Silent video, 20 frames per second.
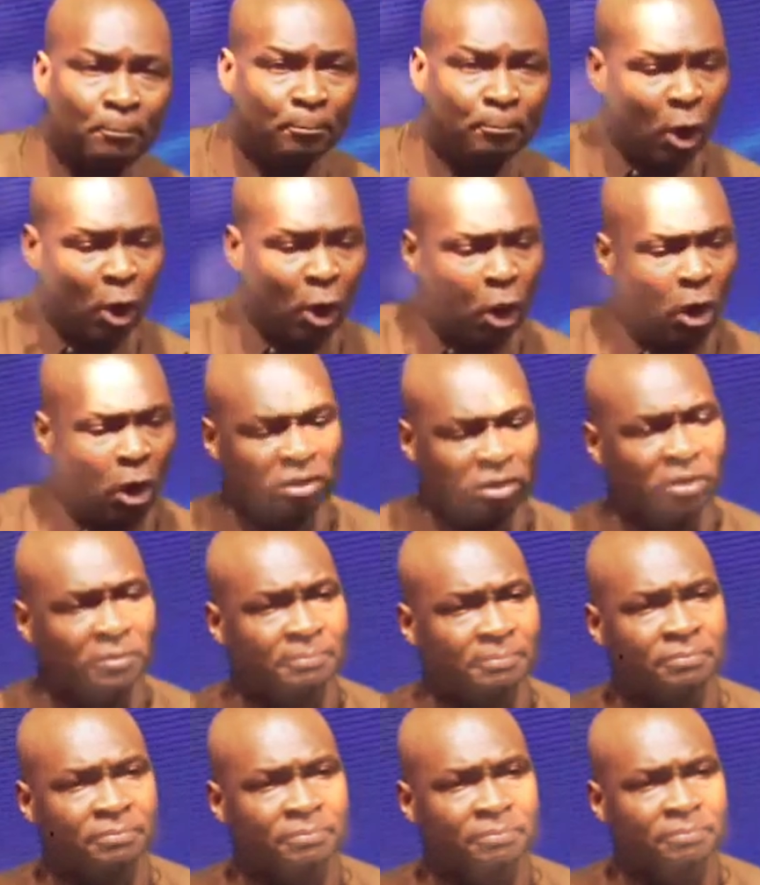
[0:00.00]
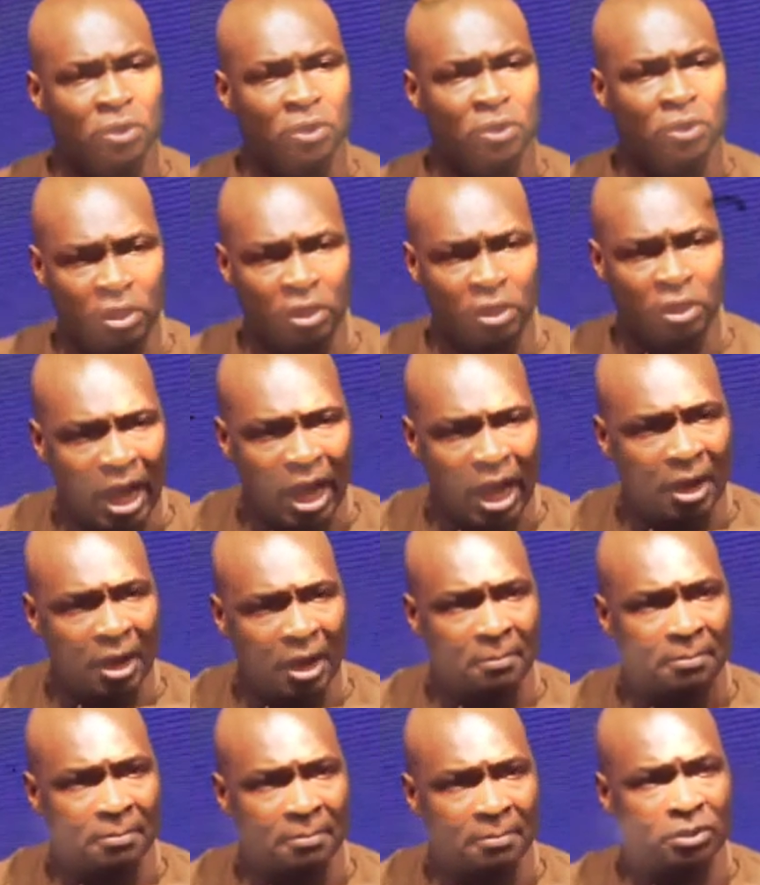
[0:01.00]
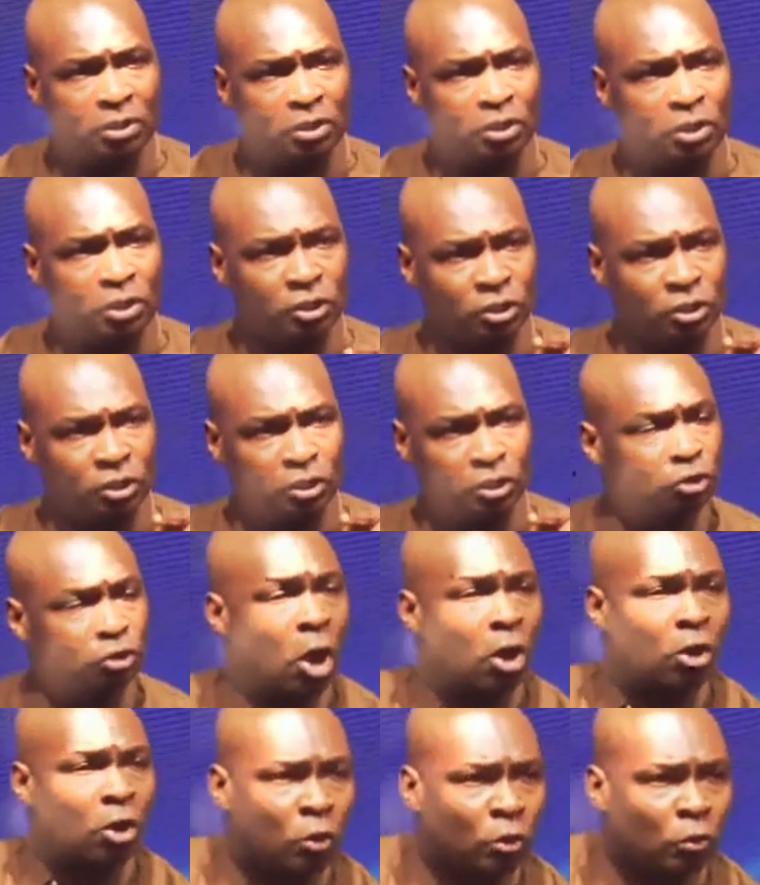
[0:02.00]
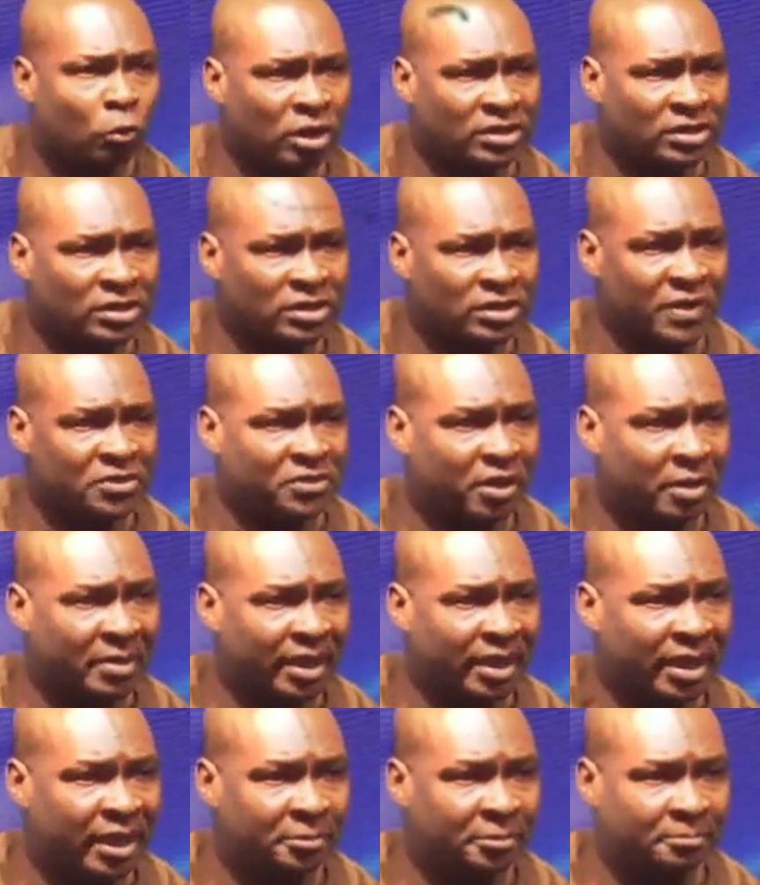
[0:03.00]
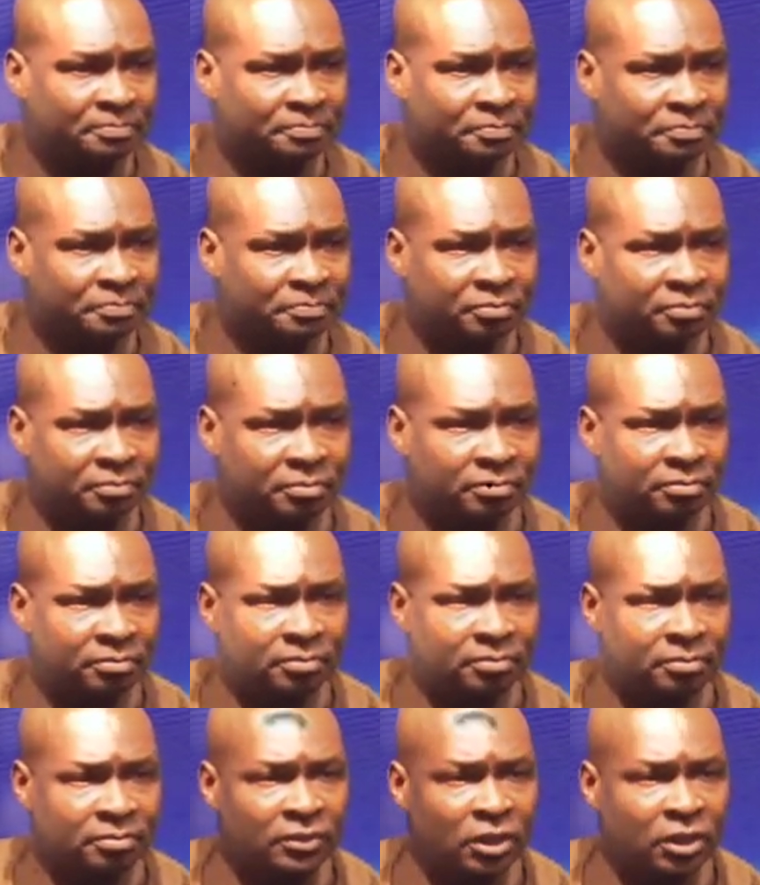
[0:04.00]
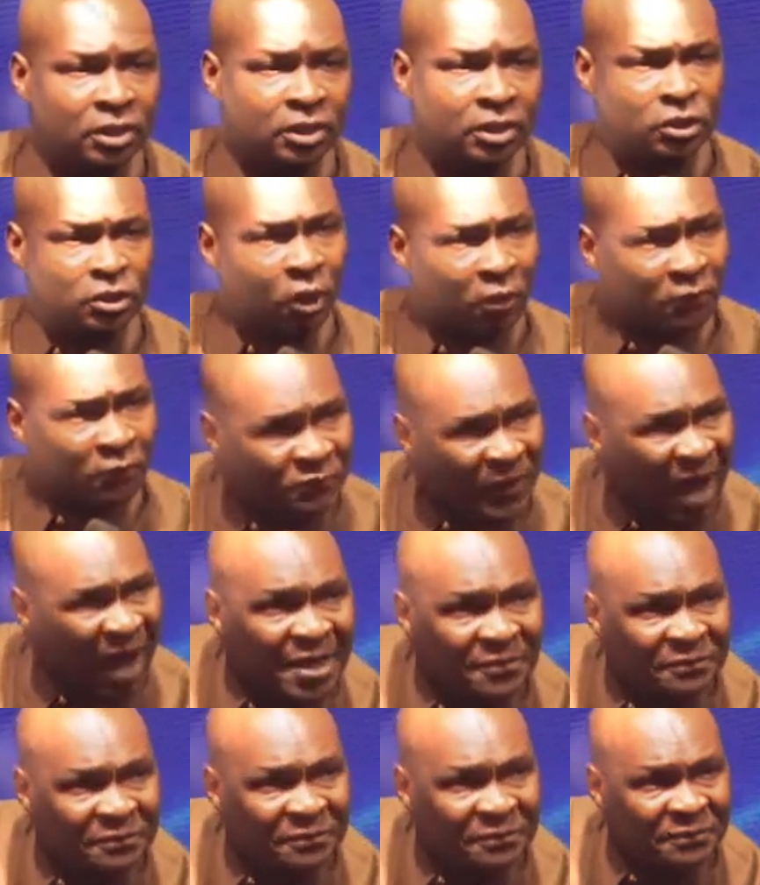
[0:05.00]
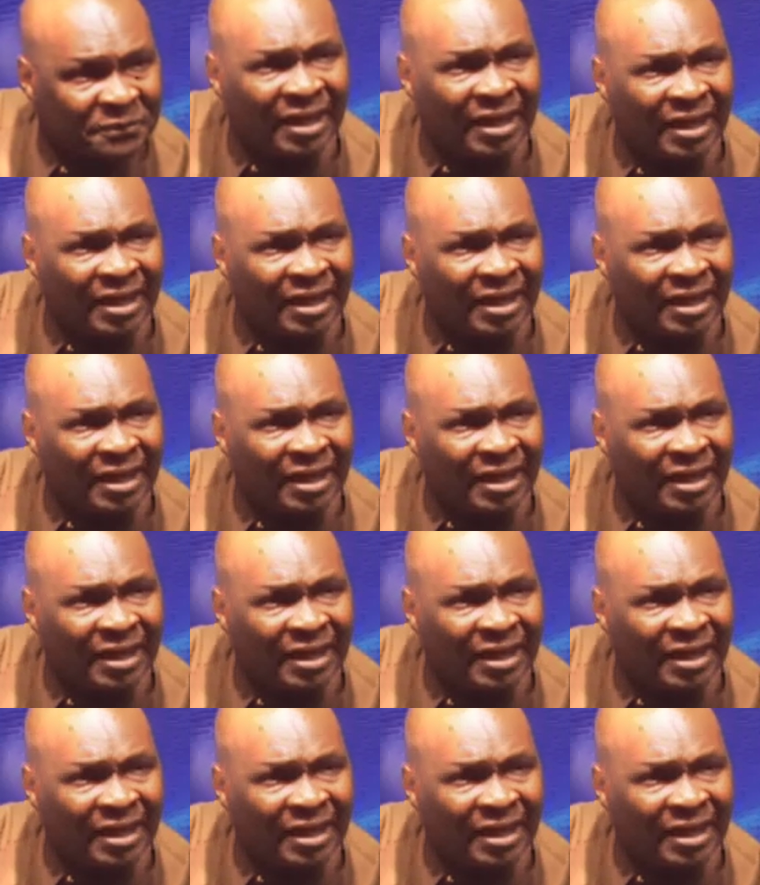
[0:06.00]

Both um, struggle, what's the first realm again? Survival